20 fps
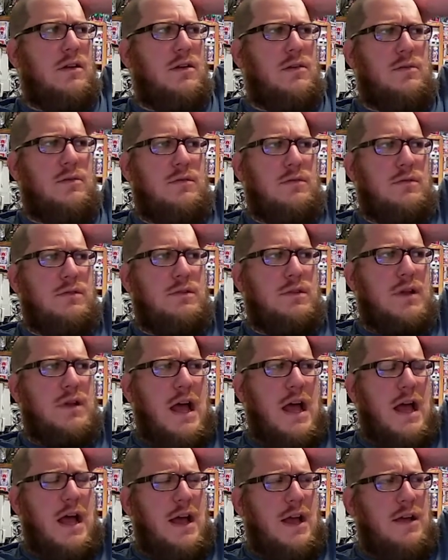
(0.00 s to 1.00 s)

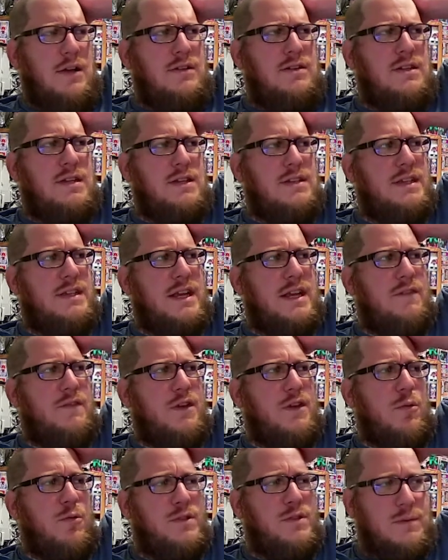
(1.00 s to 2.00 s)
to see if
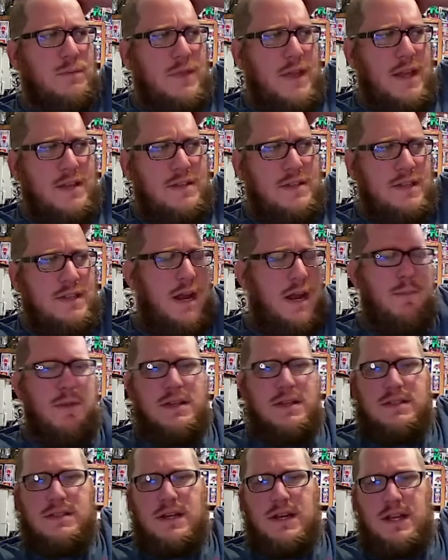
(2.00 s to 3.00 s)
there were some things that I
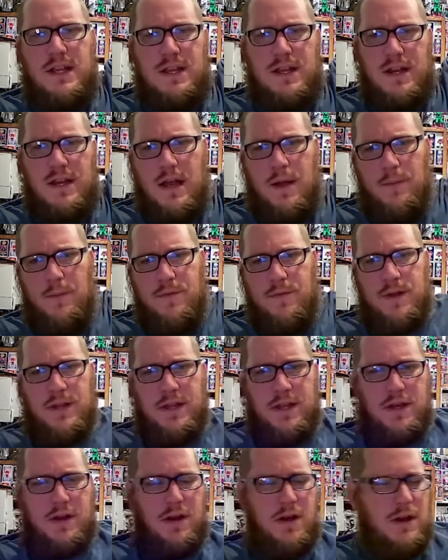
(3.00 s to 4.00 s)
missed and he could help fill
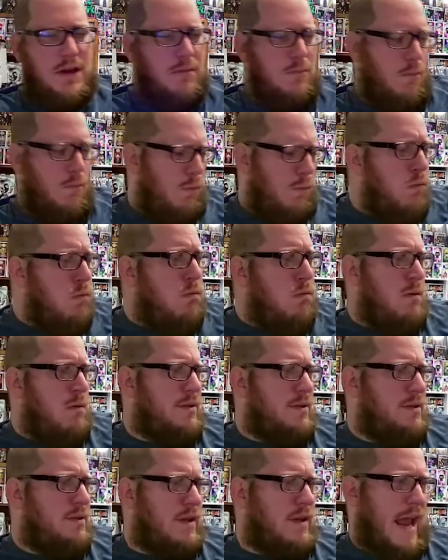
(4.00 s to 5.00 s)
in on.
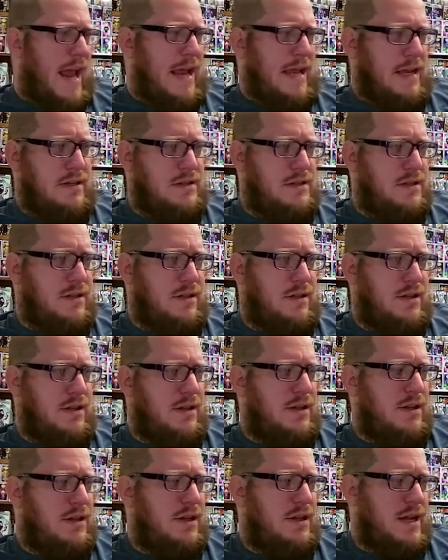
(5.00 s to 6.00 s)
And
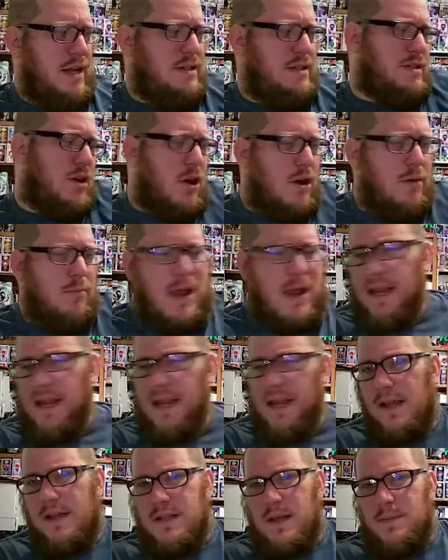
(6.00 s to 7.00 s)
it started
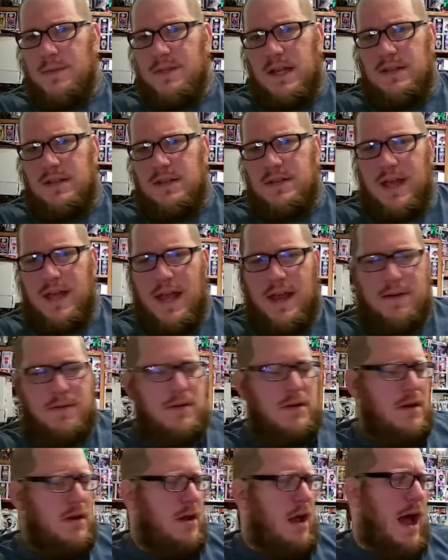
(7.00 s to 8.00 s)
making some sense then.
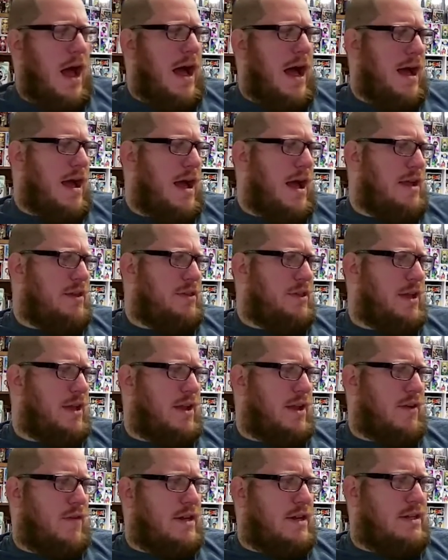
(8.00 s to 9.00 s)
I think
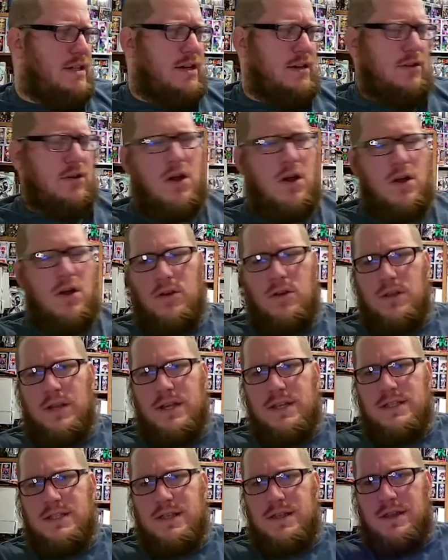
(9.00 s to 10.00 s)
if I did a longer
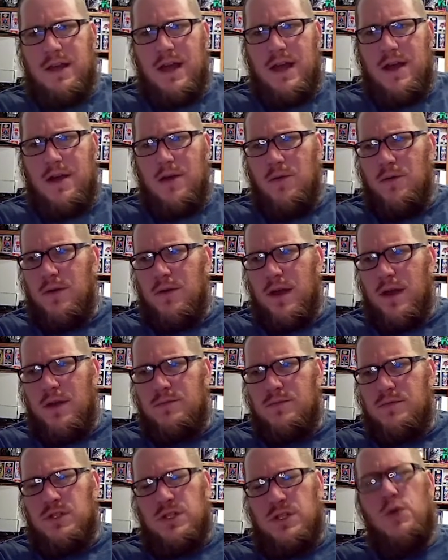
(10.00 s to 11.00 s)
list, the
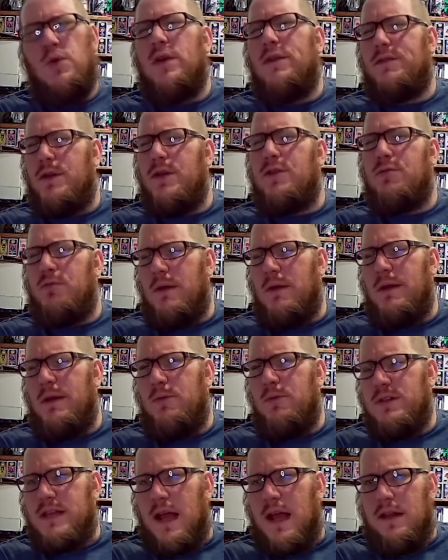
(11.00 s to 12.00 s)
2 of the 3 would
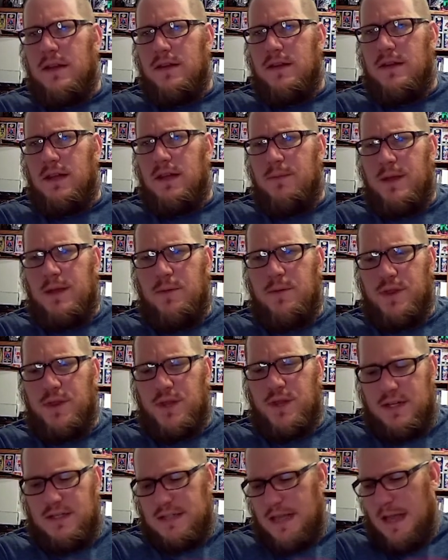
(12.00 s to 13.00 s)
solidly be within
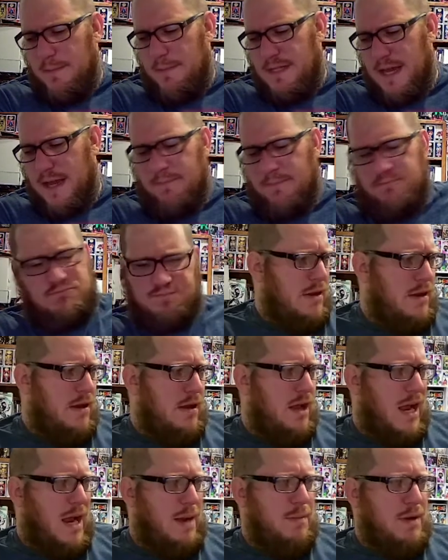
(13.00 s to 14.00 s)
a top 10.
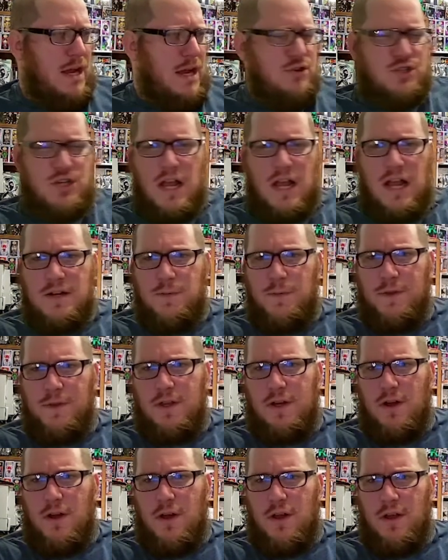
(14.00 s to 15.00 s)
I'm not shocked with an
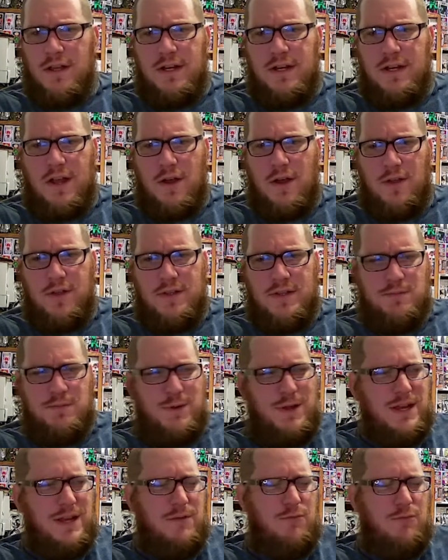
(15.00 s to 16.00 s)
all indie haul this
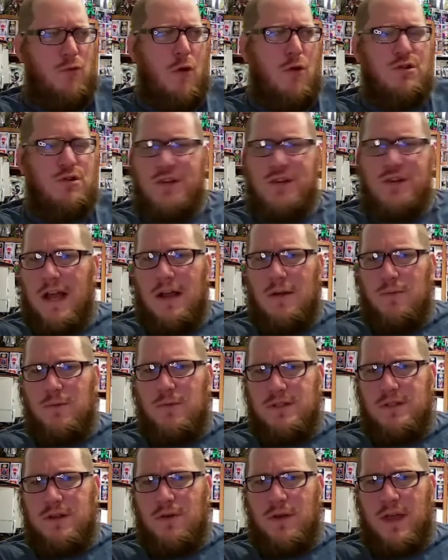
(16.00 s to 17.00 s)
week. Rorschach
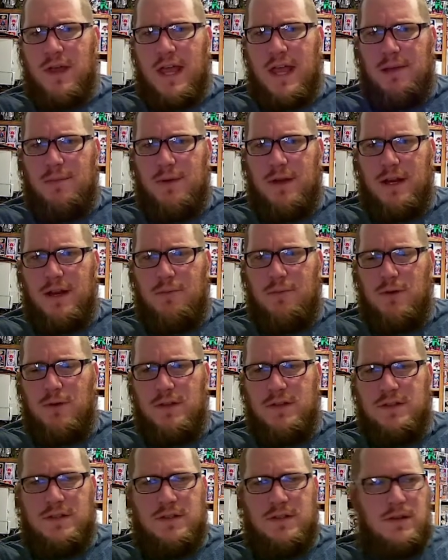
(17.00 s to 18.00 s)
was okay, but it
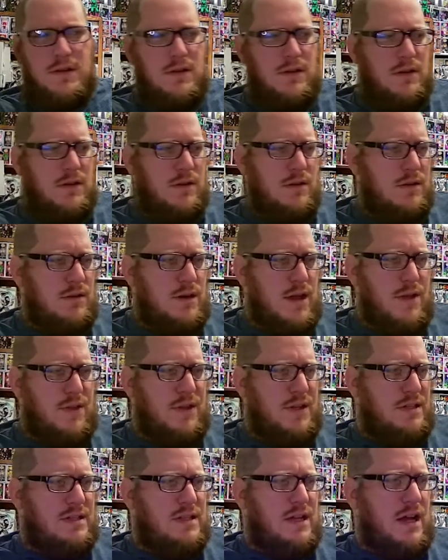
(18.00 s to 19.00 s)
was
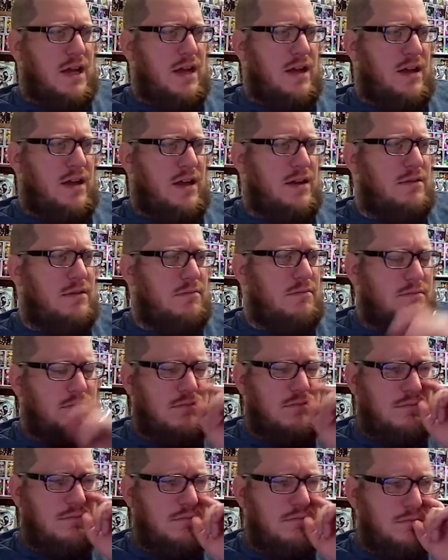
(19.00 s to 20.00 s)
nothing to
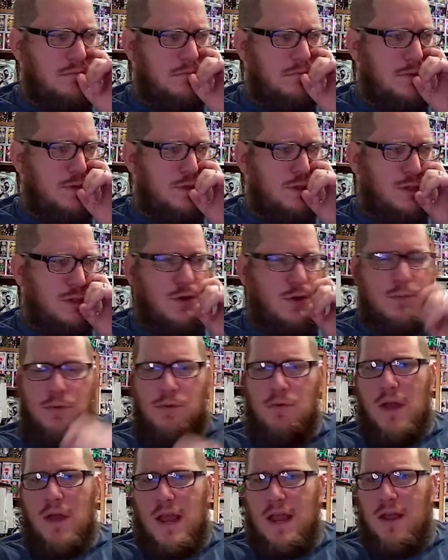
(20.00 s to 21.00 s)
super
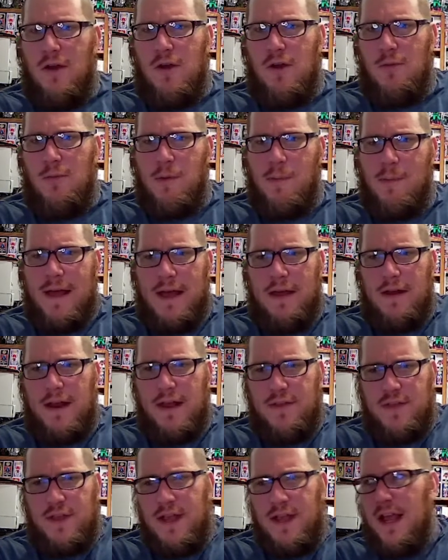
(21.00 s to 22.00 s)
write home about. I
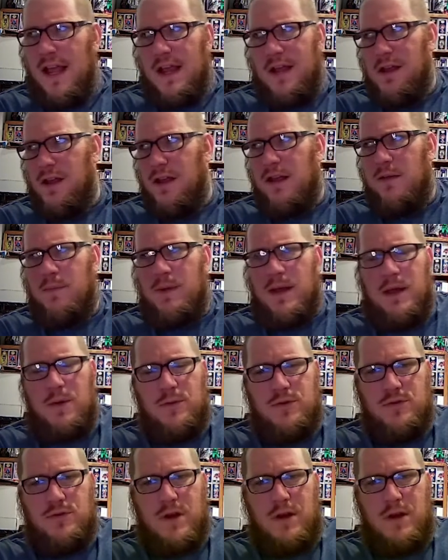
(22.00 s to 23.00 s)
think I could get by with
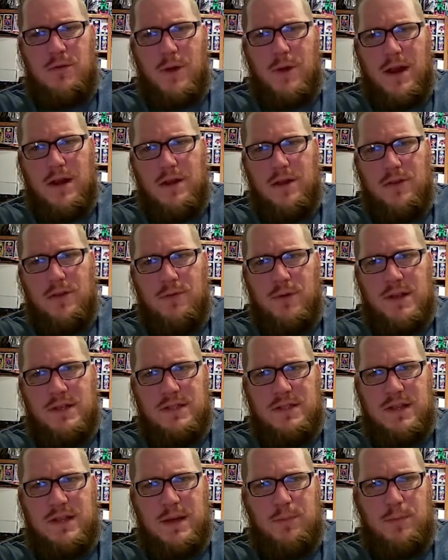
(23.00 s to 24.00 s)
trade waiting on the rest
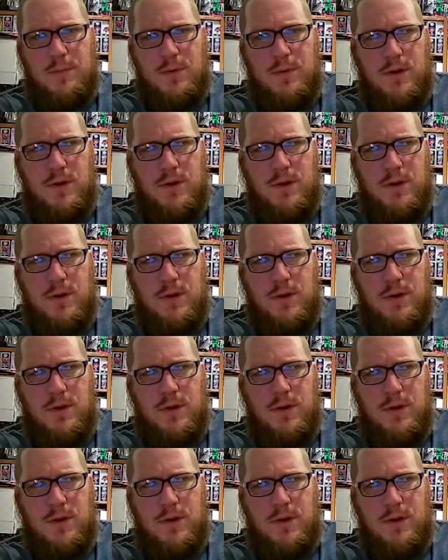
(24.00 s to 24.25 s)
of that book,